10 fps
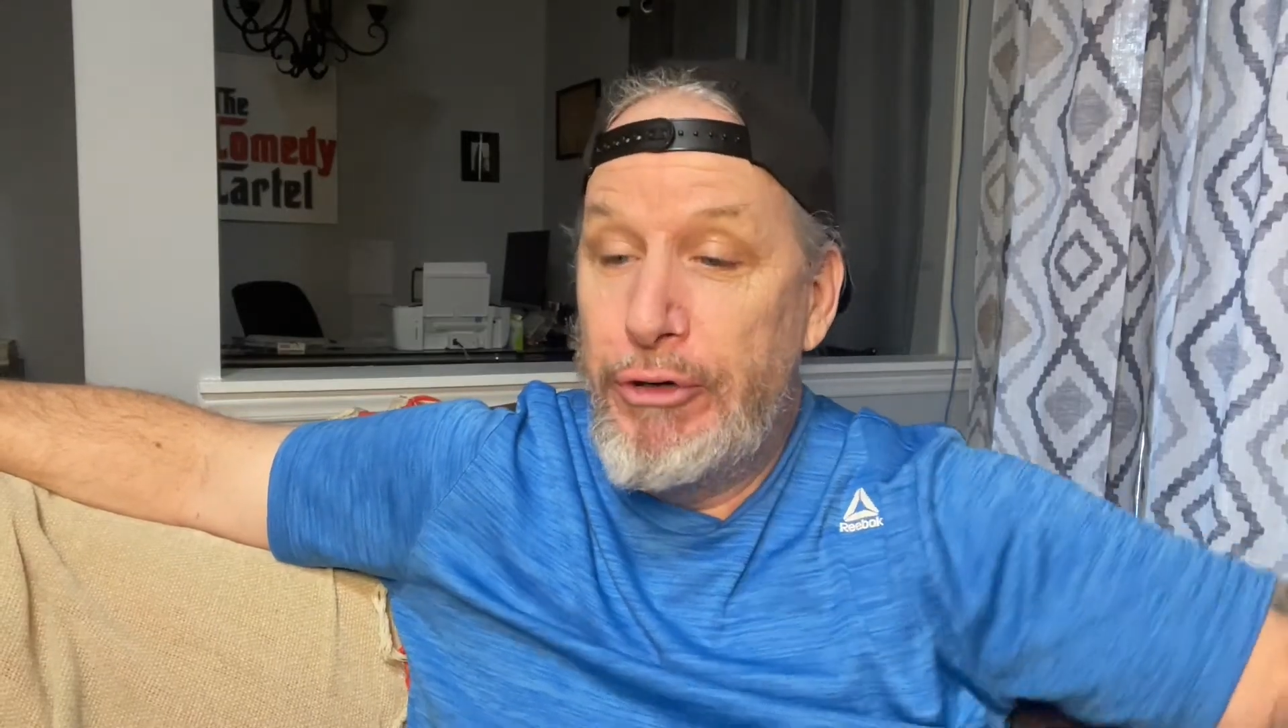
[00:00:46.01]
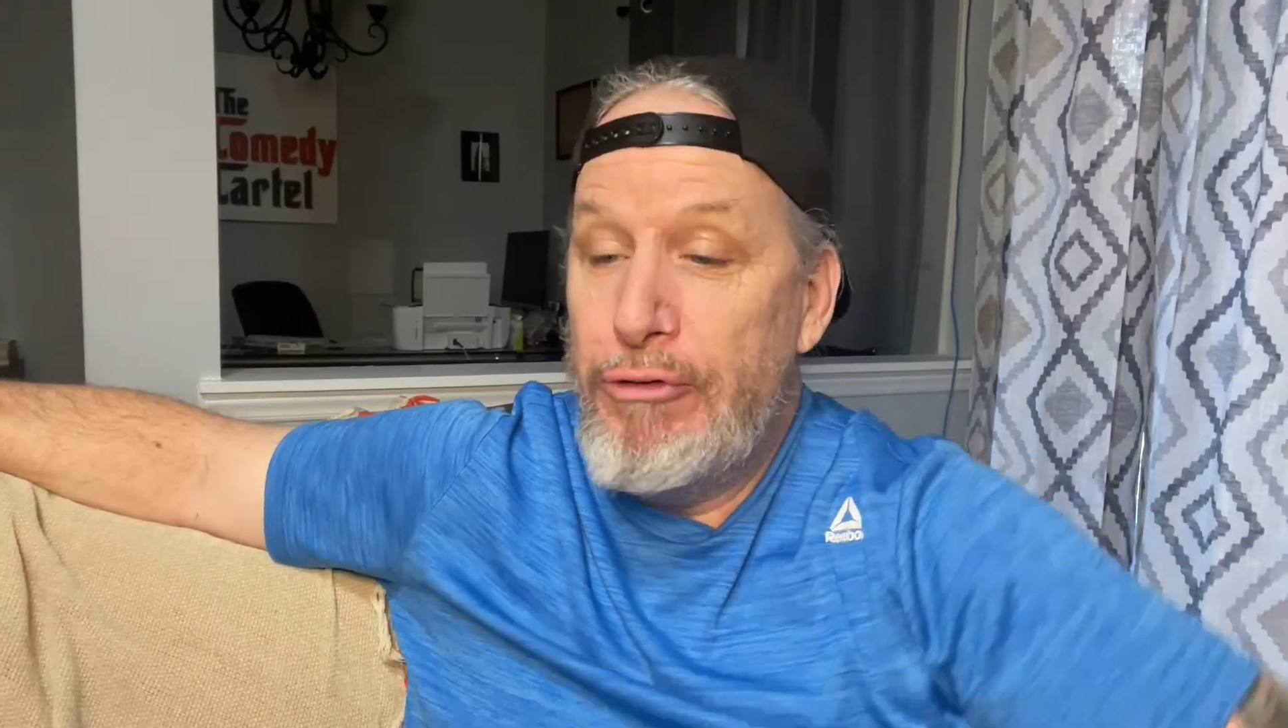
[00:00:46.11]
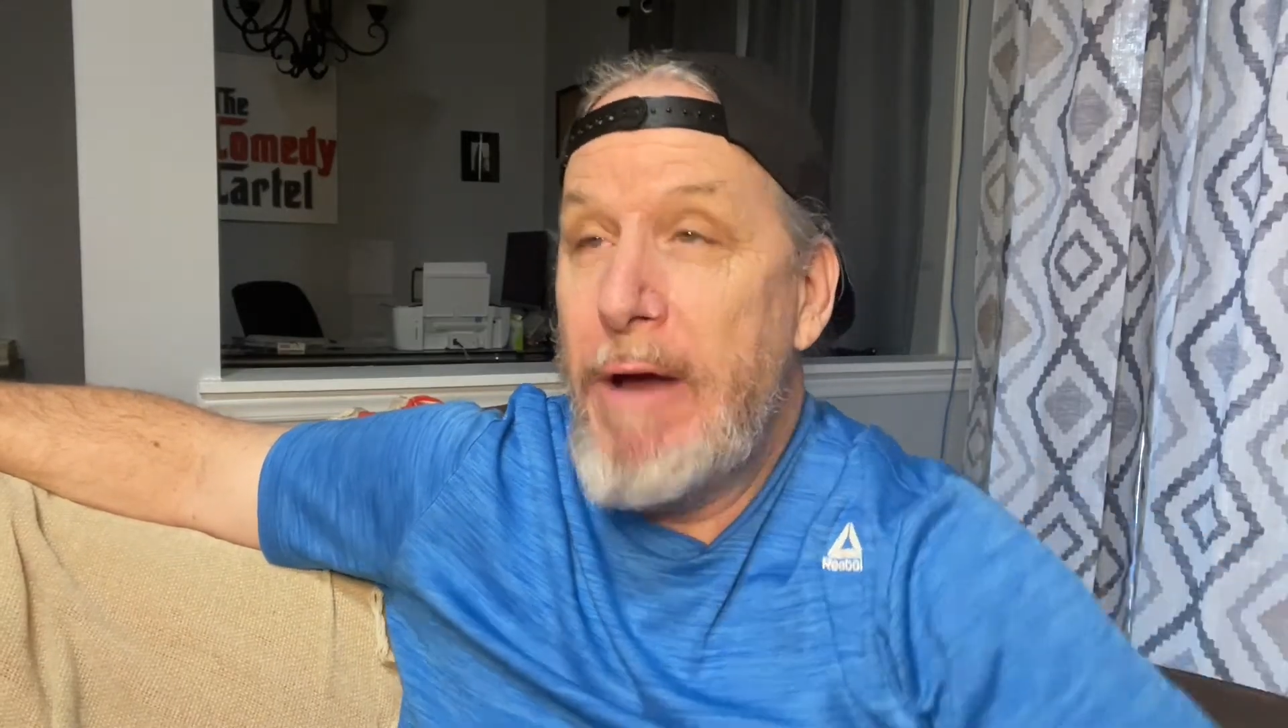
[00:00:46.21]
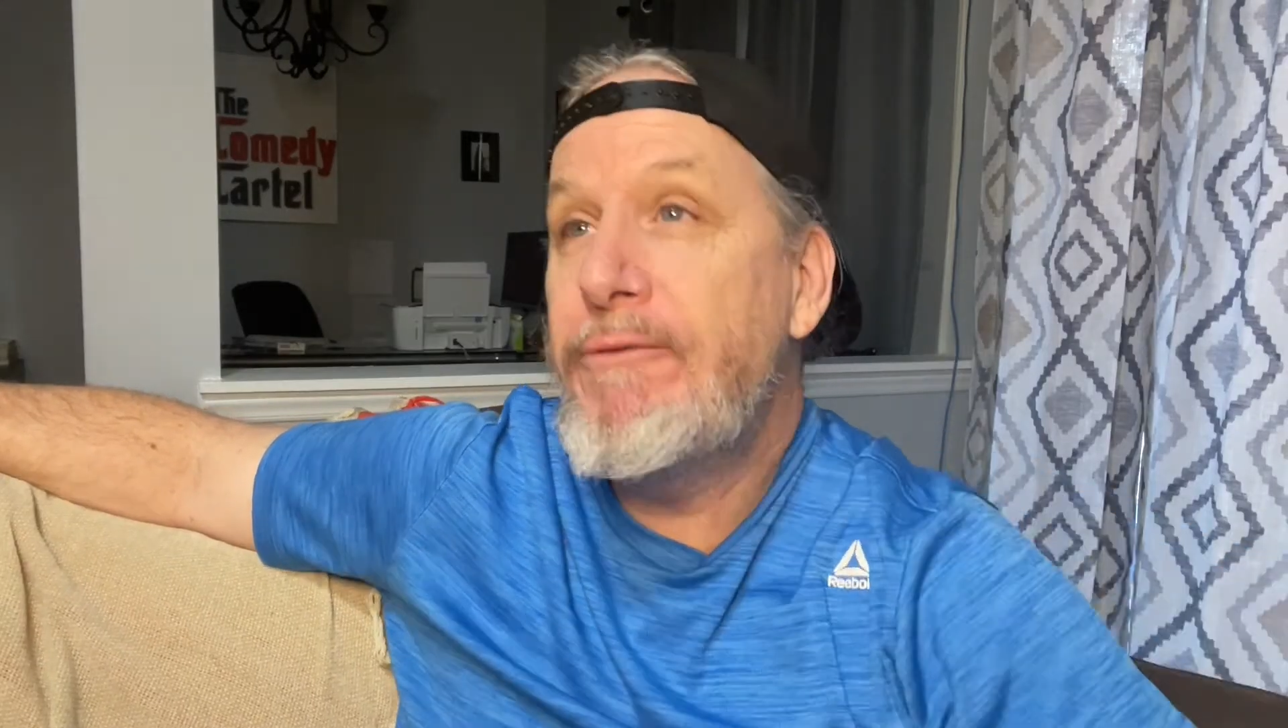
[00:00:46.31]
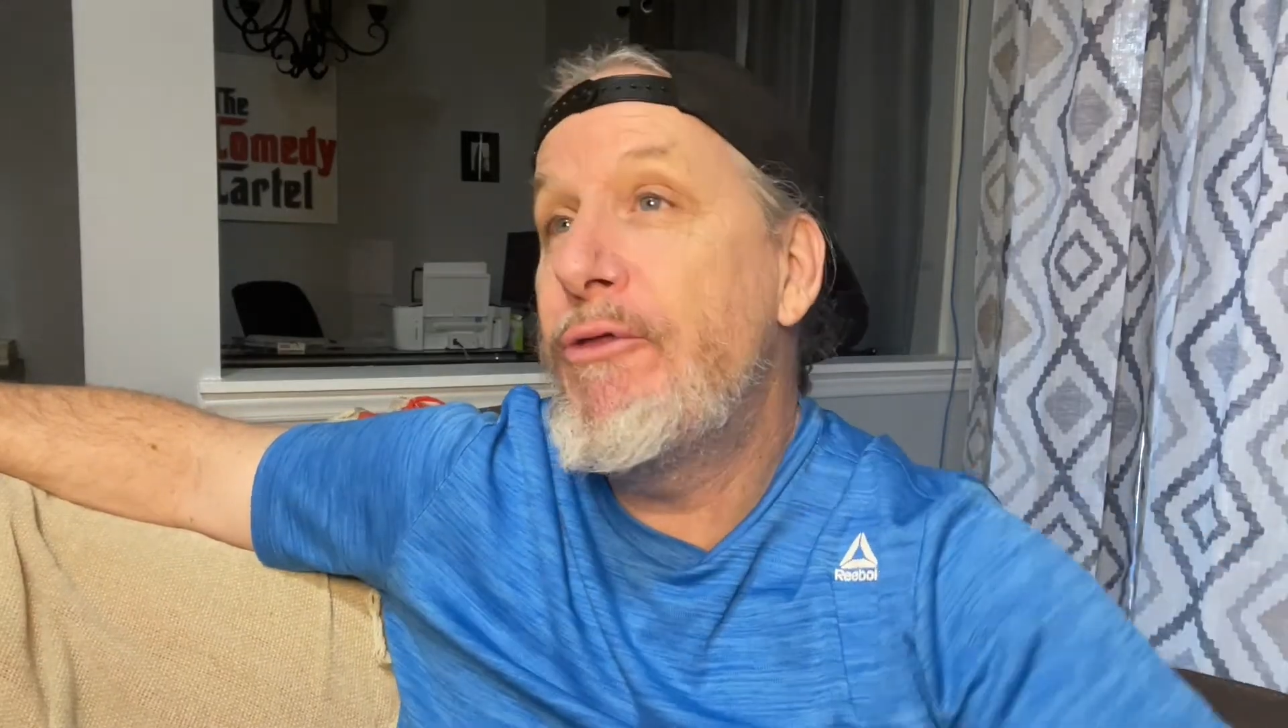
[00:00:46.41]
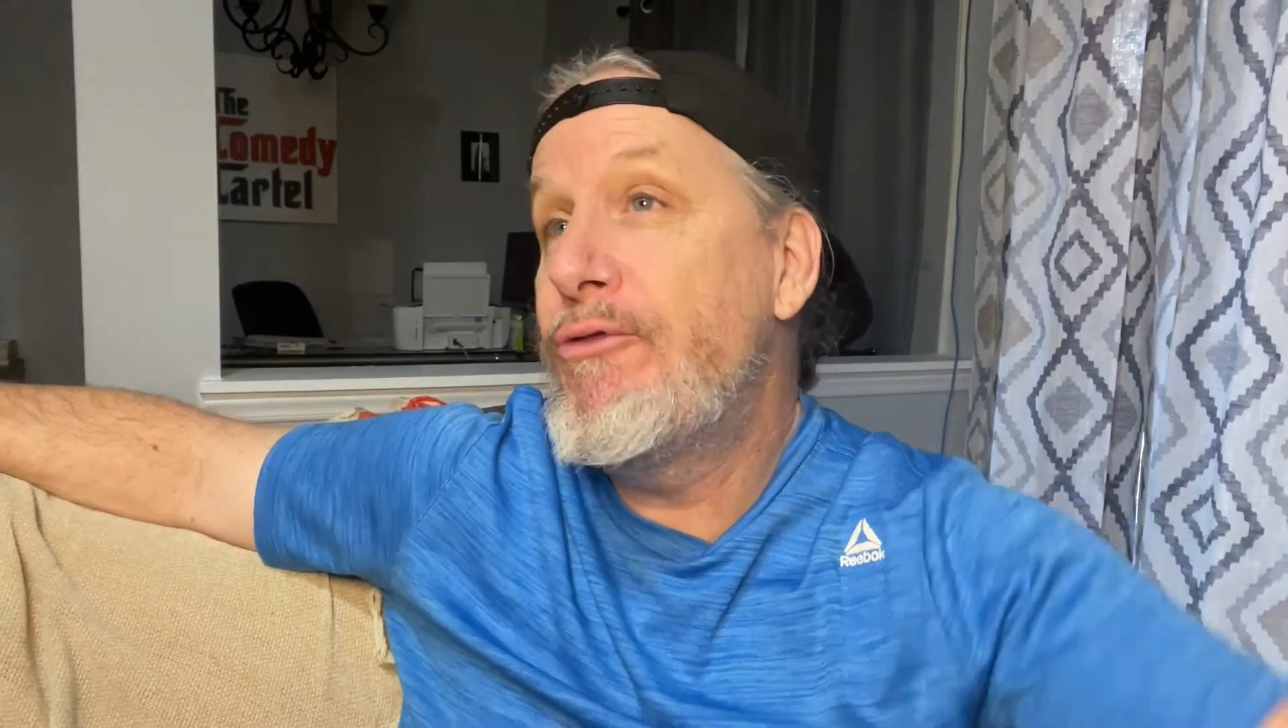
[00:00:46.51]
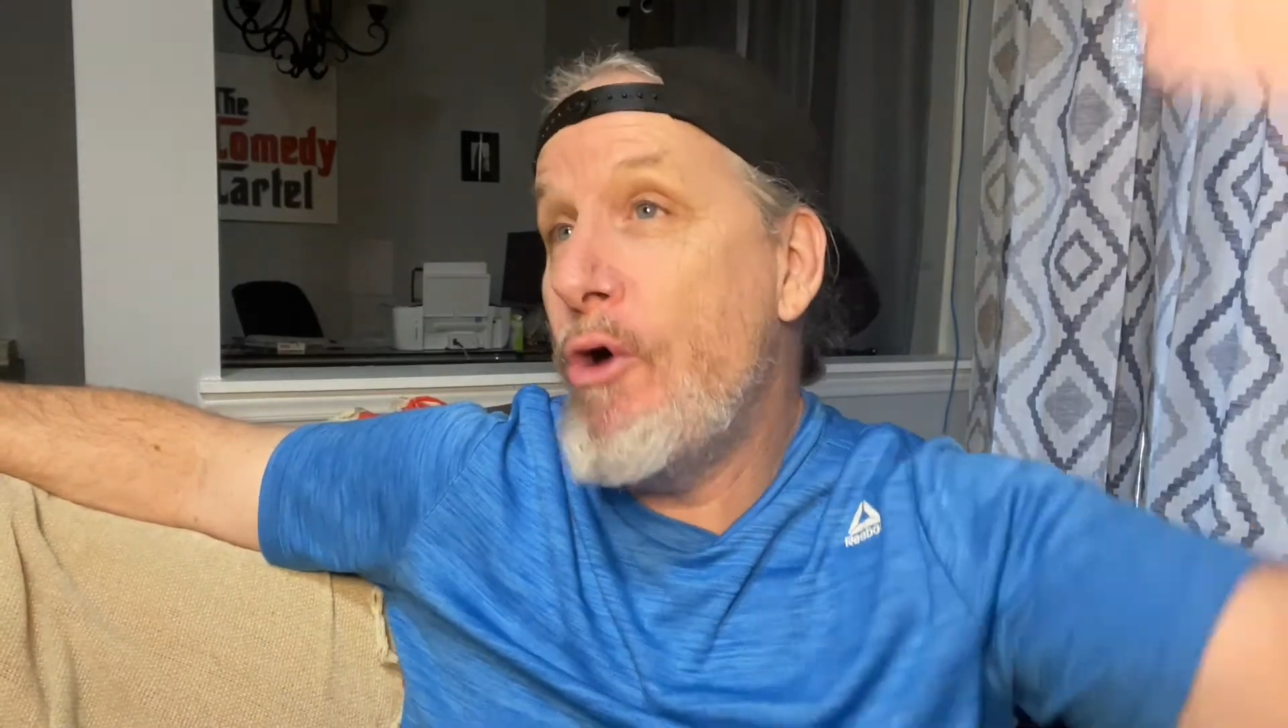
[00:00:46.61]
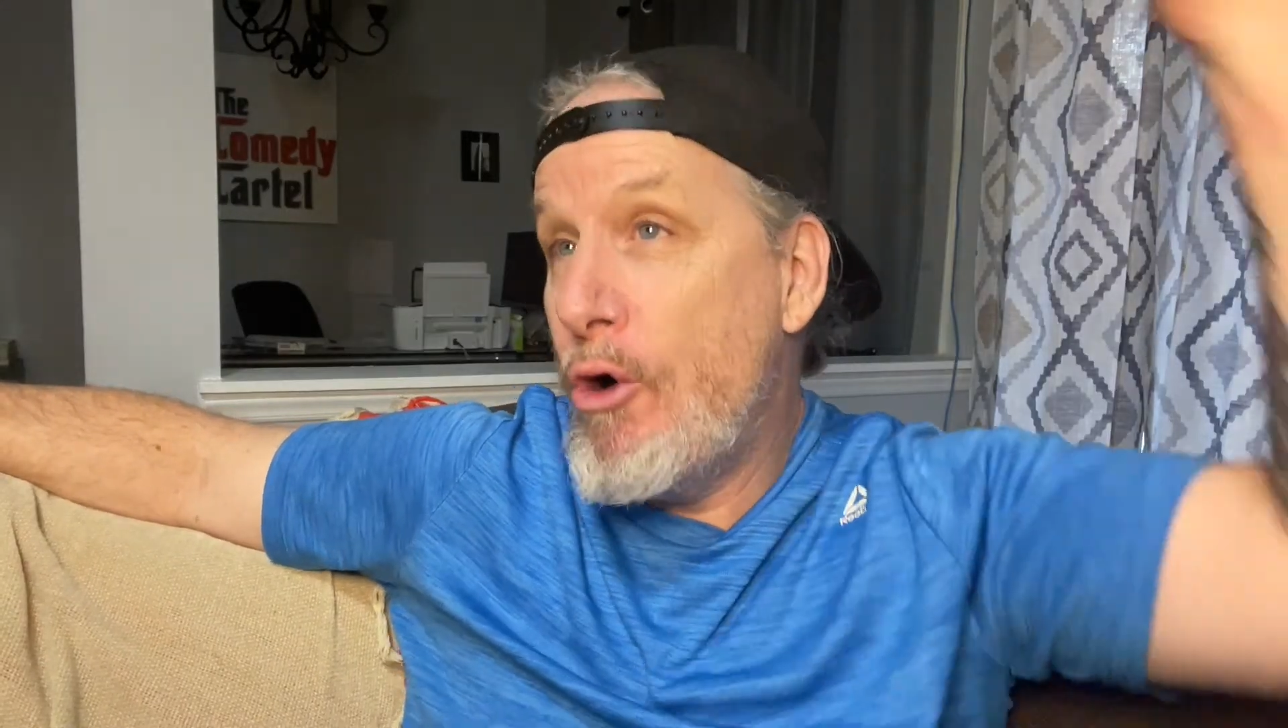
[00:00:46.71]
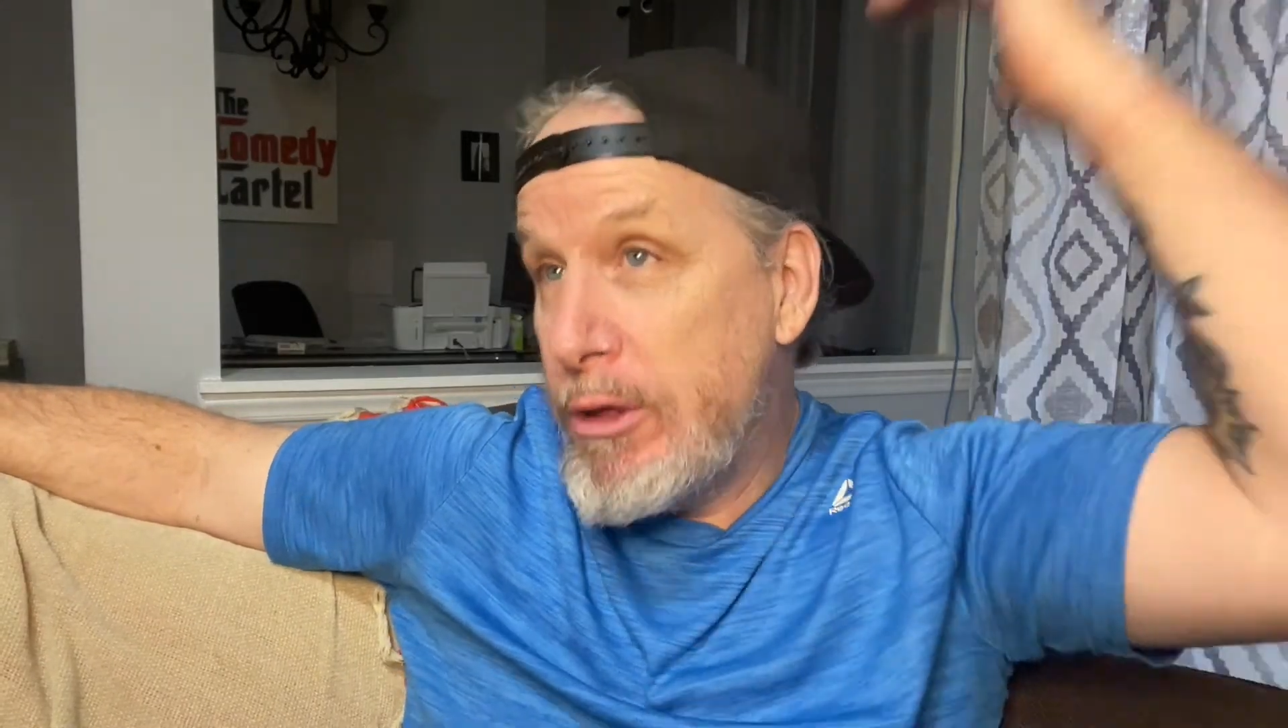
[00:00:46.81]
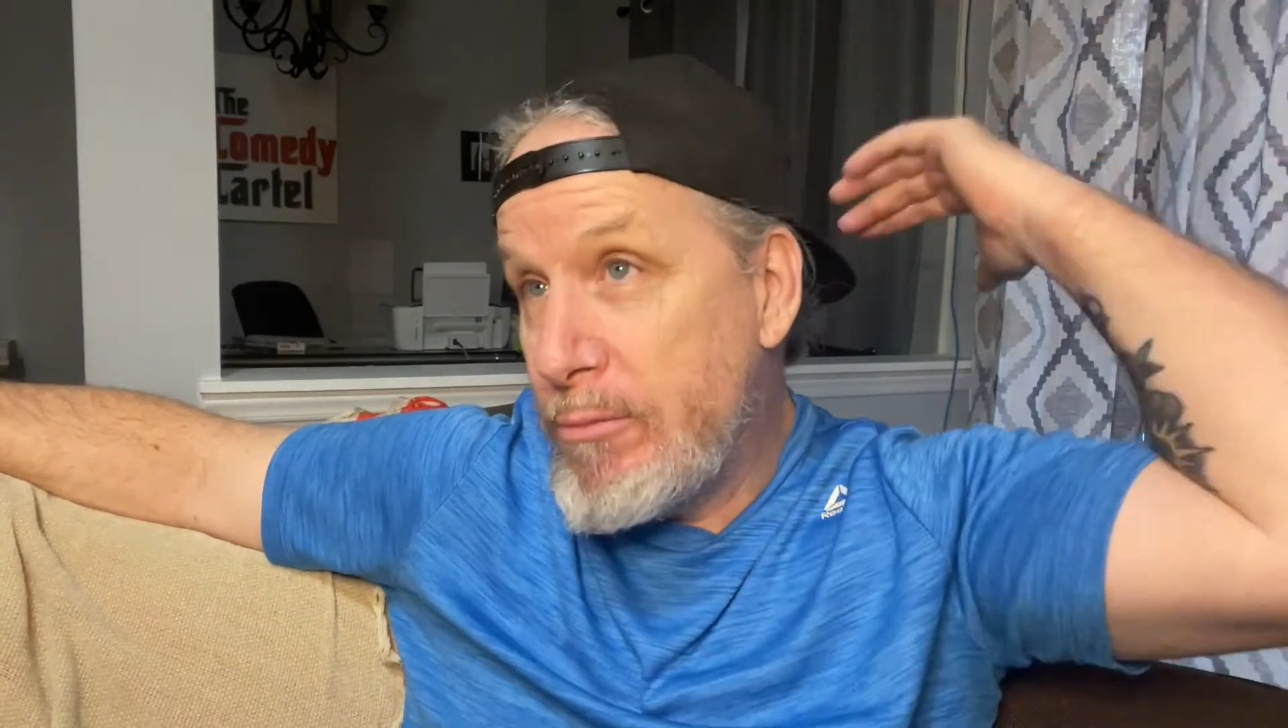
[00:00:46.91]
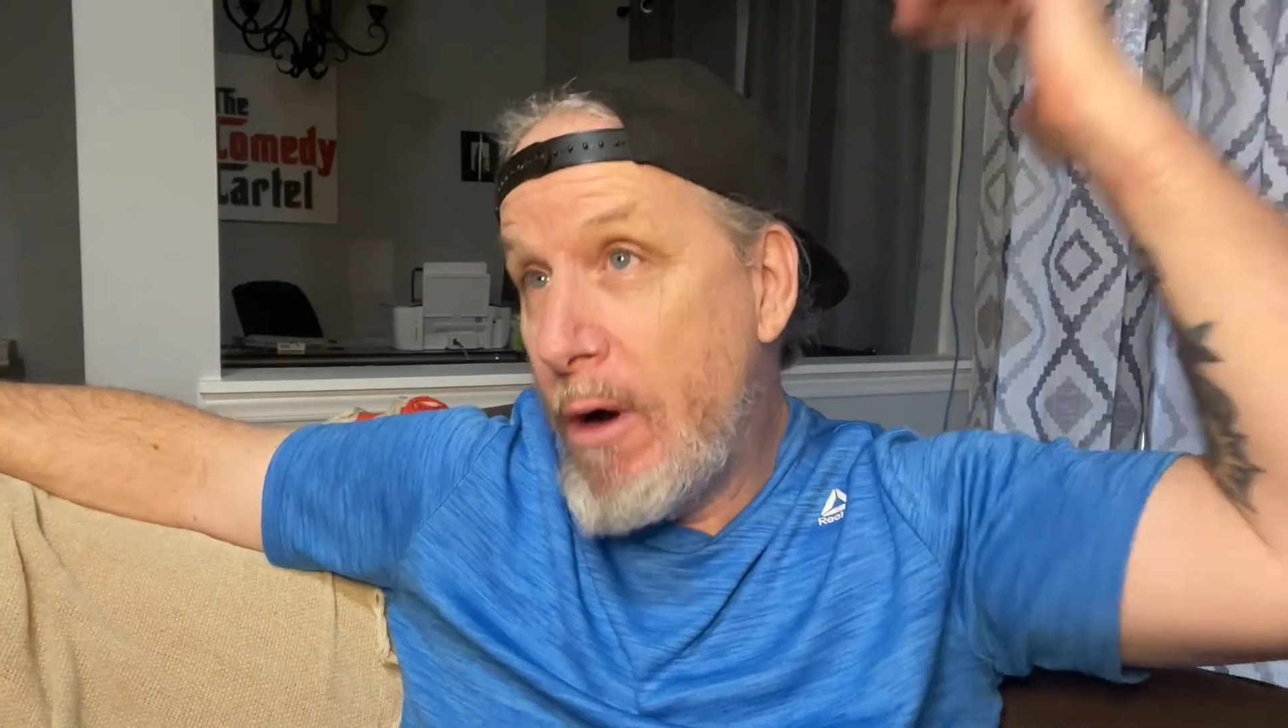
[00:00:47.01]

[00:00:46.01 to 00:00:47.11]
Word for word: do you have to throw them